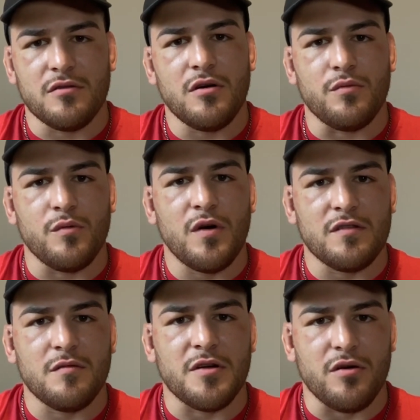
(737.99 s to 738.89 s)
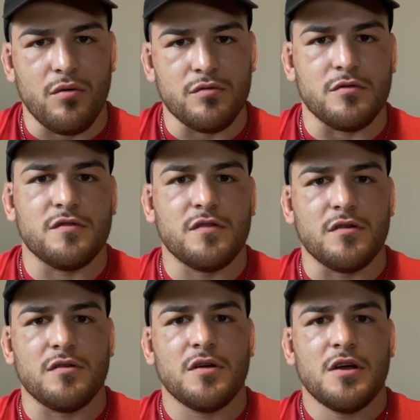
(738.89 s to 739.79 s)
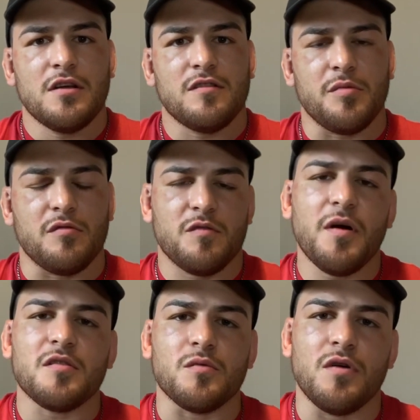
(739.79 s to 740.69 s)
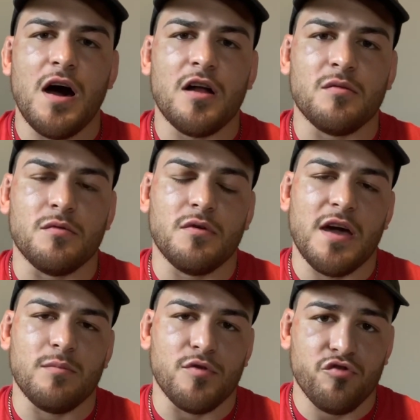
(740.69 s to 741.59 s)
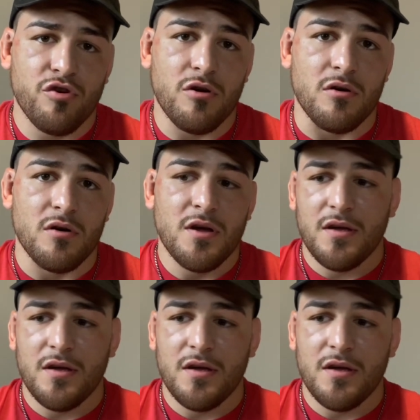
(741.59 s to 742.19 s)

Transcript: No, we want somebody older to be respectable, honorable, and mature.